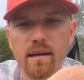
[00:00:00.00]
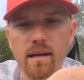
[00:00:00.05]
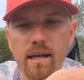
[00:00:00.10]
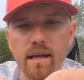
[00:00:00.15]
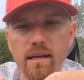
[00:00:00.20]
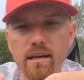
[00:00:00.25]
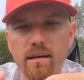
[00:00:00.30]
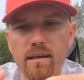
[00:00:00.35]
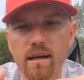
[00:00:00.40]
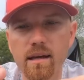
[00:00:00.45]

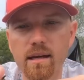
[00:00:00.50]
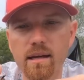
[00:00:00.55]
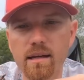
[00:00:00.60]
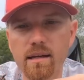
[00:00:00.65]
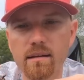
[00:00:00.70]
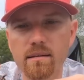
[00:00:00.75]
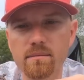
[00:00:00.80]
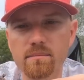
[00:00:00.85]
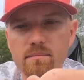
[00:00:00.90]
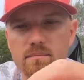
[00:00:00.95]
And
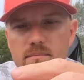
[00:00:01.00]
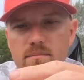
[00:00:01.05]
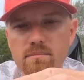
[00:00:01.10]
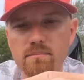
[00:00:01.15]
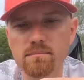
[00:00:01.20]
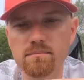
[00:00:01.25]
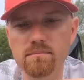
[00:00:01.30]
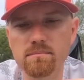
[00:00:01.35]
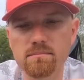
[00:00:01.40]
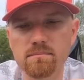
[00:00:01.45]

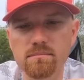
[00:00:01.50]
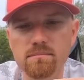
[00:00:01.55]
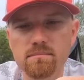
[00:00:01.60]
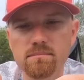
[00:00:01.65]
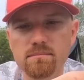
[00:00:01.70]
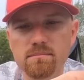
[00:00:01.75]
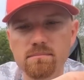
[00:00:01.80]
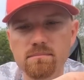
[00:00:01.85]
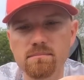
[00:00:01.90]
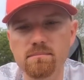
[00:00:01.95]

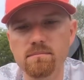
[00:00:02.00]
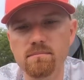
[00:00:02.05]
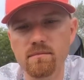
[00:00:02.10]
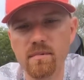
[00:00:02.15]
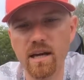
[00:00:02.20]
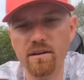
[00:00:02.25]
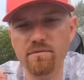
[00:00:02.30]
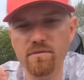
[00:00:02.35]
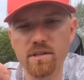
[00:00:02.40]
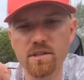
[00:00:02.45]

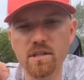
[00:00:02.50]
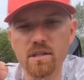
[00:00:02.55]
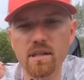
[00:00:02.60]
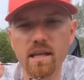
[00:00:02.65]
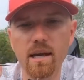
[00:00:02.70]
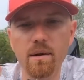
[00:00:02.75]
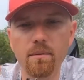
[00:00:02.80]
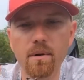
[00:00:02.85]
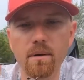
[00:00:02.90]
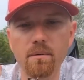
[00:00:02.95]
I fish it
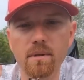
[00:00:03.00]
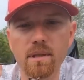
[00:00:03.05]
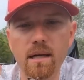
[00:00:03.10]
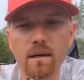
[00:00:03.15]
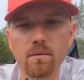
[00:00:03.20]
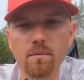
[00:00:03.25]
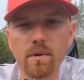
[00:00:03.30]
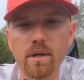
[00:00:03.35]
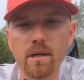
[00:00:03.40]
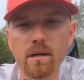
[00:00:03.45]
that way
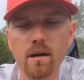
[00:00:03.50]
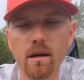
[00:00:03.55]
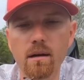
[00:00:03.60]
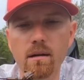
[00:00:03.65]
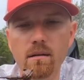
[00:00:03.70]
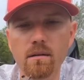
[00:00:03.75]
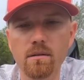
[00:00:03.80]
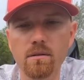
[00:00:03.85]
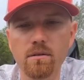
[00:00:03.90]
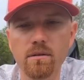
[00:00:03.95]
without a weed guard.
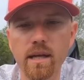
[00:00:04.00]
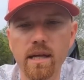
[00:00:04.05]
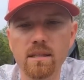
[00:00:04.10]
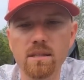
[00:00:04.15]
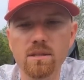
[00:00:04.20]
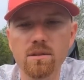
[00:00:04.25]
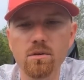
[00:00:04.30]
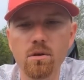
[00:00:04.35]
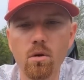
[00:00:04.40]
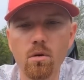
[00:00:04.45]

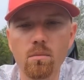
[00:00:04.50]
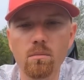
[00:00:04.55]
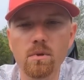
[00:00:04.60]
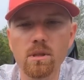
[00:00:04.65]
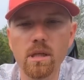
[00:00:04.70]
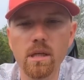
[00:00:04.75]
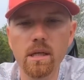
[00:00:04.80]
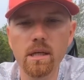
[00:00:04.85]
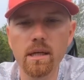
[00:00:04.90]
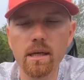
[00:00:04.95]
That's
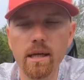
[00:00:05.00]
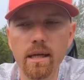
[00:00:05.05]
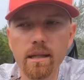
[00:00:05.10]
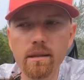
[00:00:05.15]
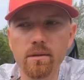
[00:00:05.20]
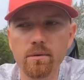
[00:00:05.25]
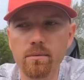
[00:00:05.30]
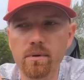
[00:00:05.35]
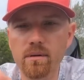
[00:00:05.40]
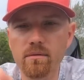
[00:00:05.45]
normally
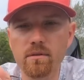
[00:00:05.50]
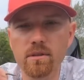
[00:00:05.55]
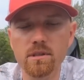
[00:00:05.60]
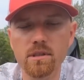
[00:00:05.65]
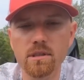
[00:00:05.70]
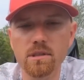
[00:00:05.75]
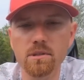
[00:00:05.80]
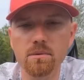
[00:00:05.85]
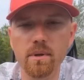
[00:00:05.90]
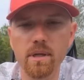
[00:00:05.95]
in the river
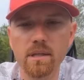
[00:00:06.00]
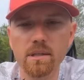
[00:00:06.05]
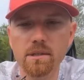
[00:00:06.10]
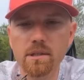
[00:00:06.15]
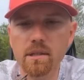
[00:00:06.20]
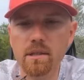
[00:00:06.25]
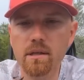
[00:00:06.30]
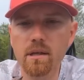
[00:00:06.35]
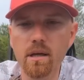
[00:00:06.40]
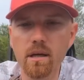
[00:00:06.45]

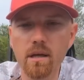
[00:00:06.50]
situation.